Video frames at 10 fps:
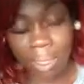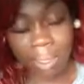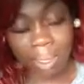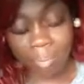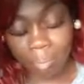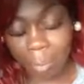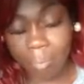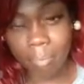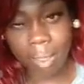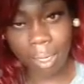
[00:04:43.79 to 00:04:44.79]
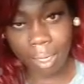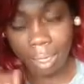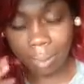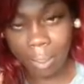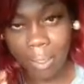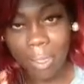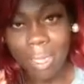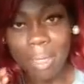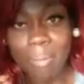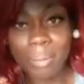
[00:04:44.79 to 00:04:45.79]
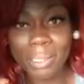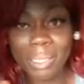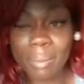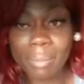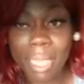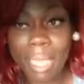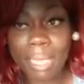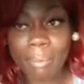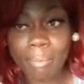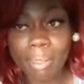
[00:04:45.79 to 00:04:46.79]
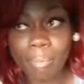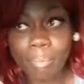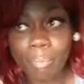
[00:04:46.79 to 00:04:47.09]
I love him and everything like that. But sometimes